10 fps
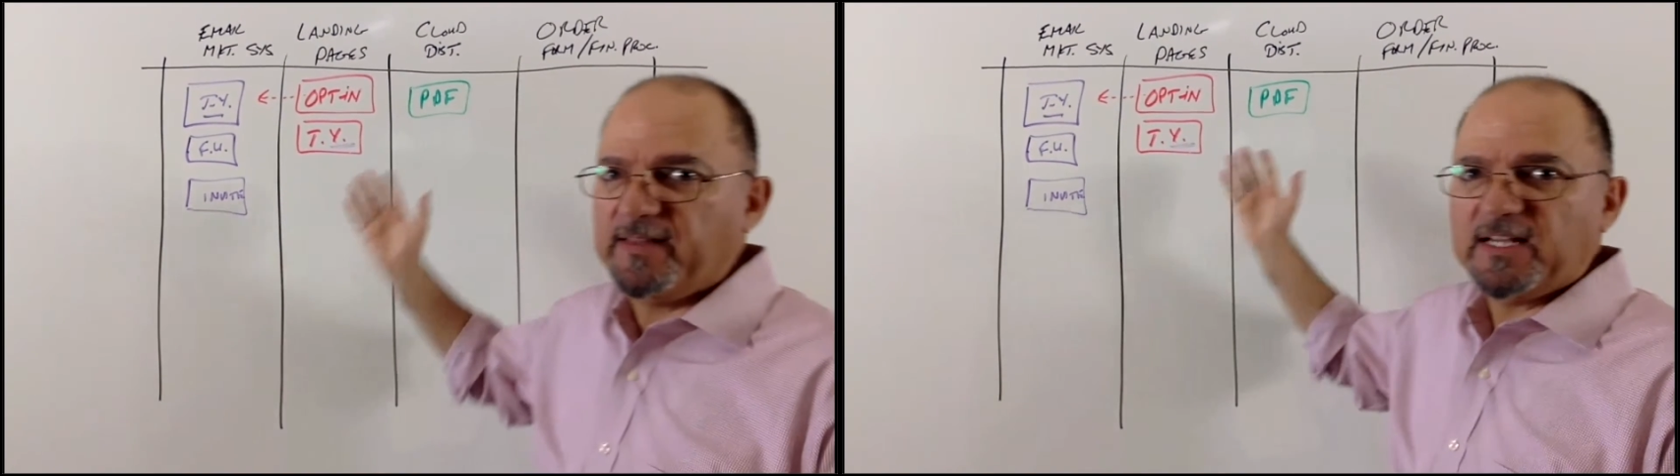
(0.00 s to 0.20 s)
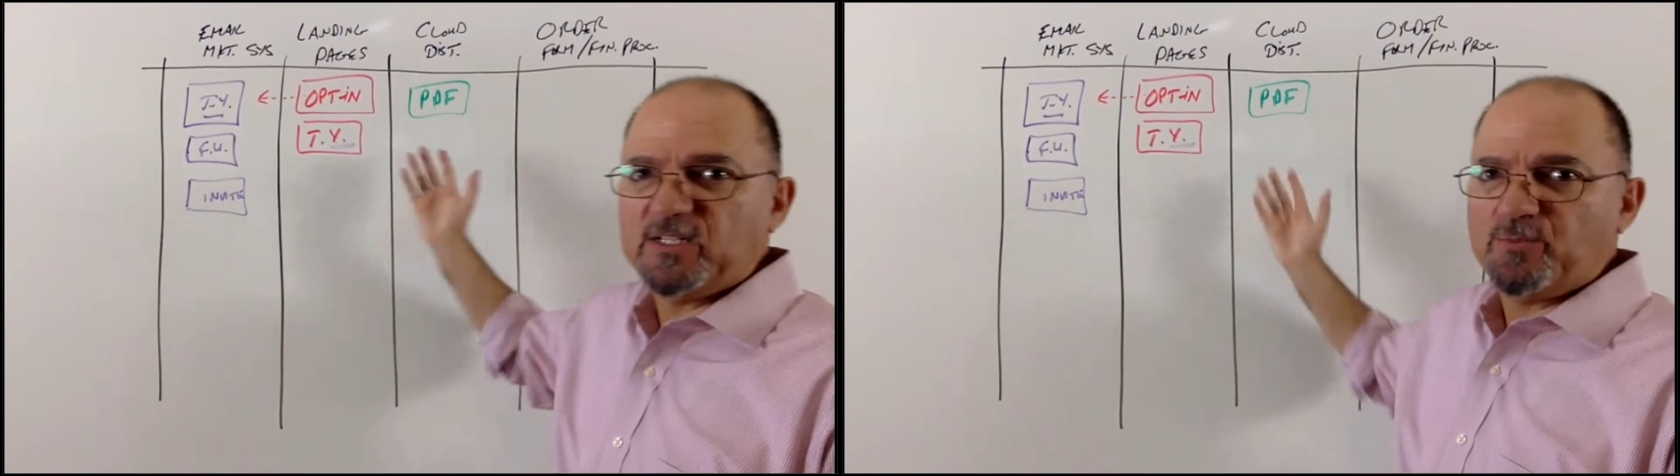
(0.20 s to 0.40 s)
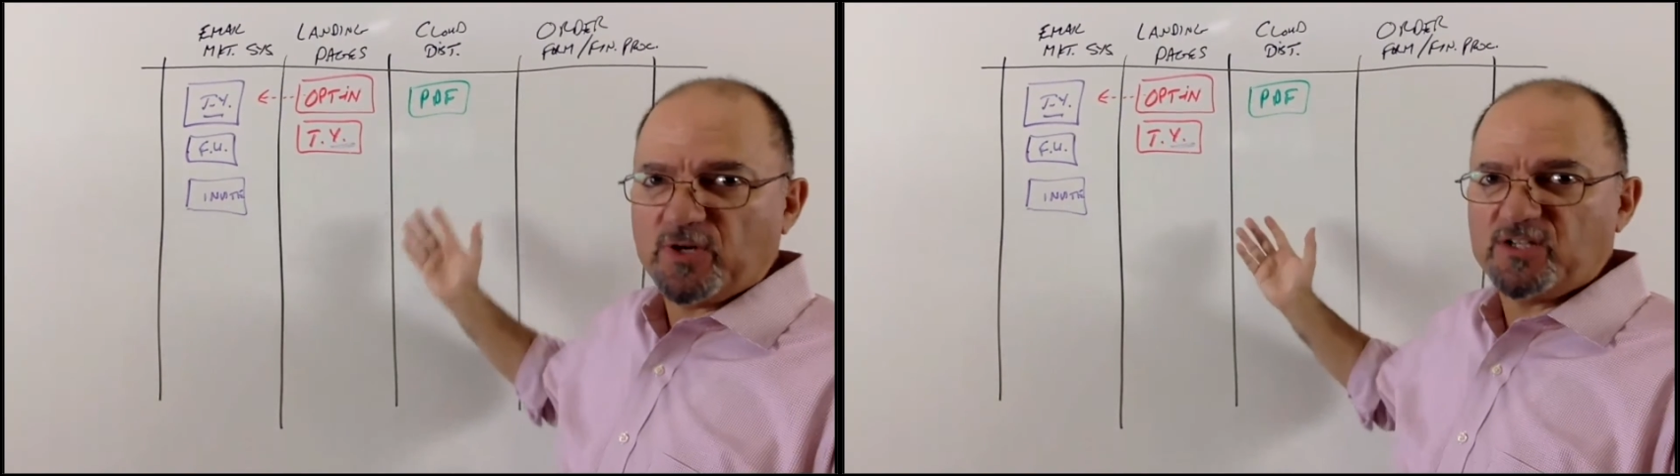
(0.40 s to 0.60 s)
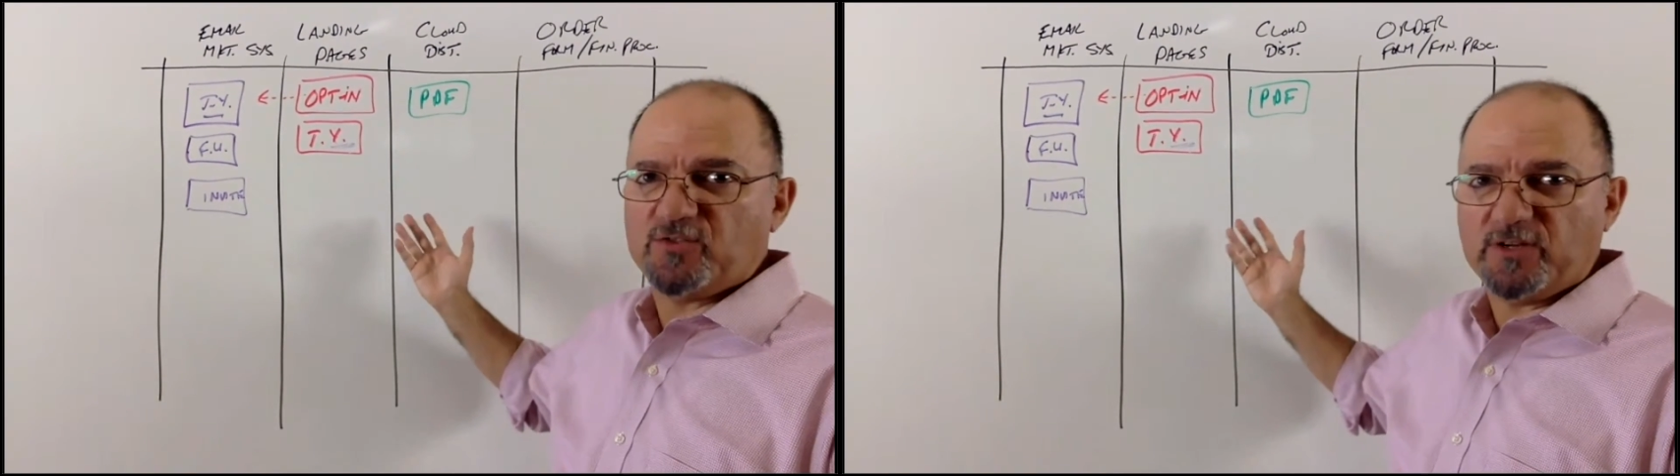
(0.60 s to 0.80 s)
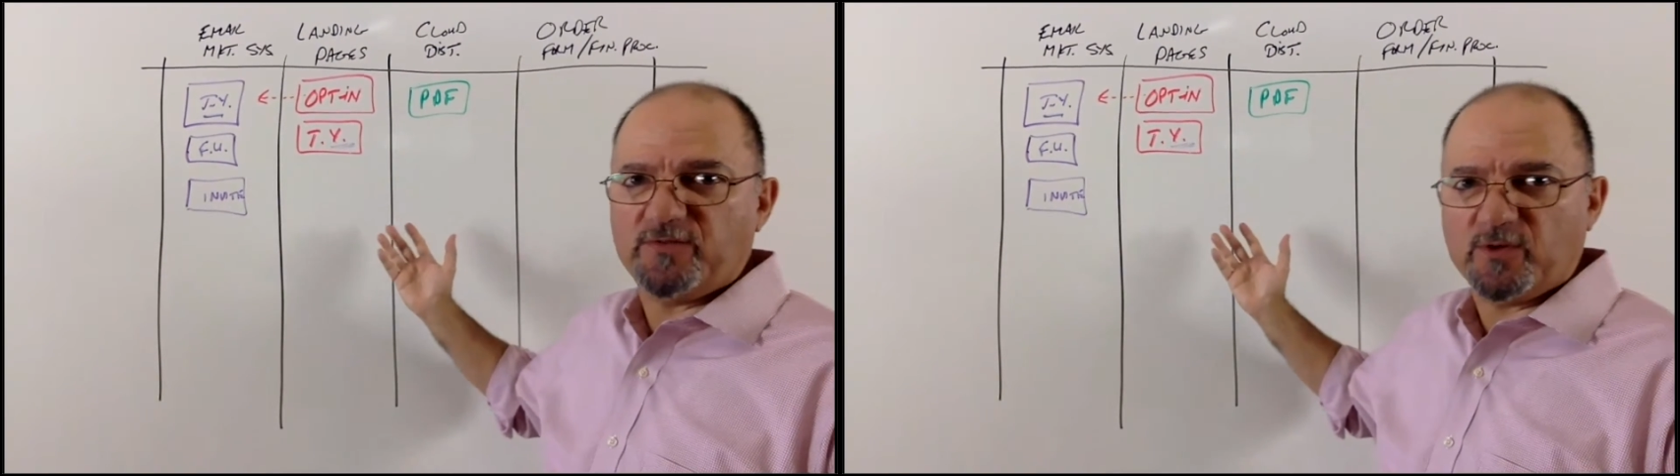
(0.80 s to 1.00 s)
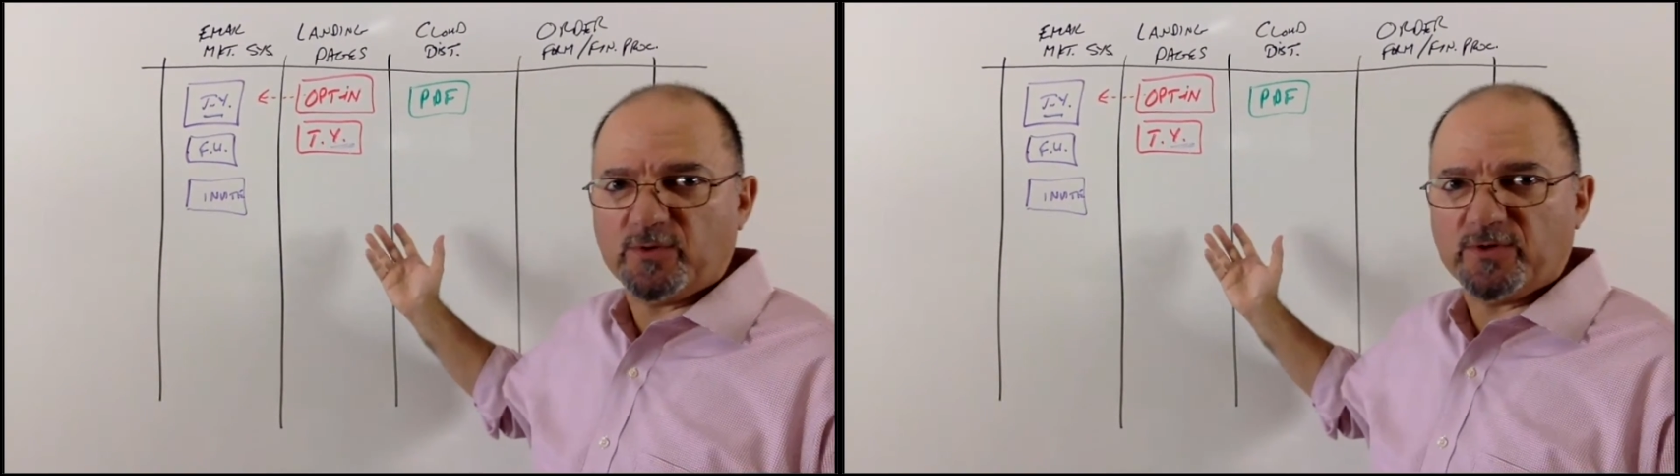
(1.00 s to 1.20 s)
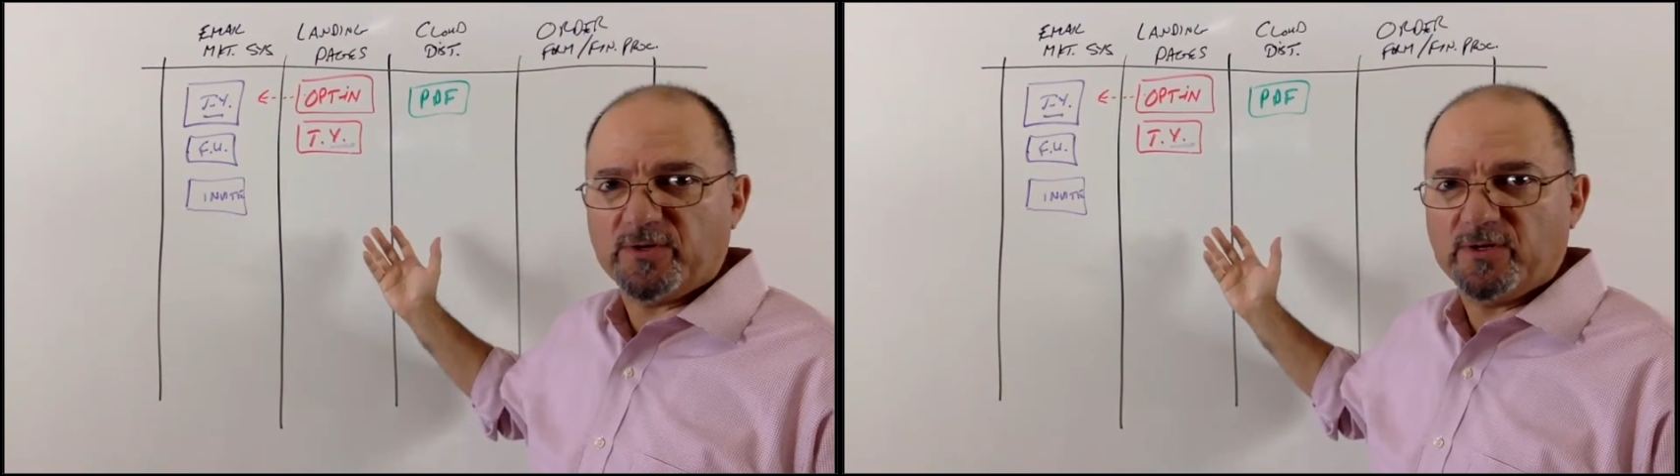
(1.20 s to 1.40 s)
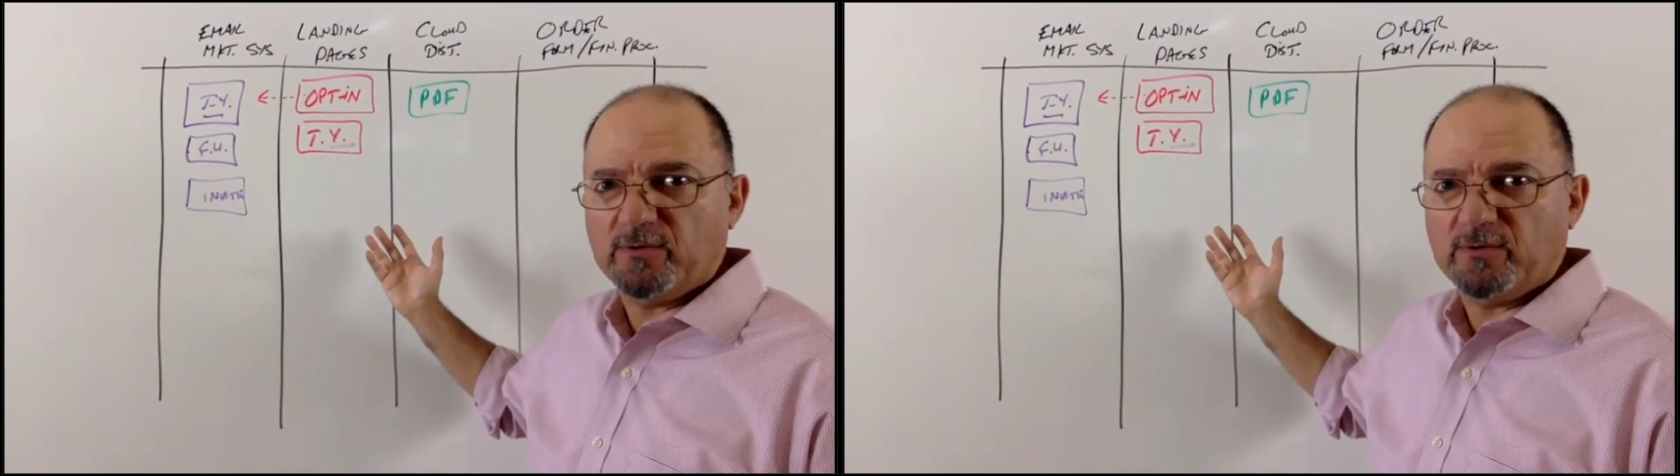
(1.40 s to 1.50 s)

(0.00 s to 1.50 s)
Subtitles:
that's pretty straightforward,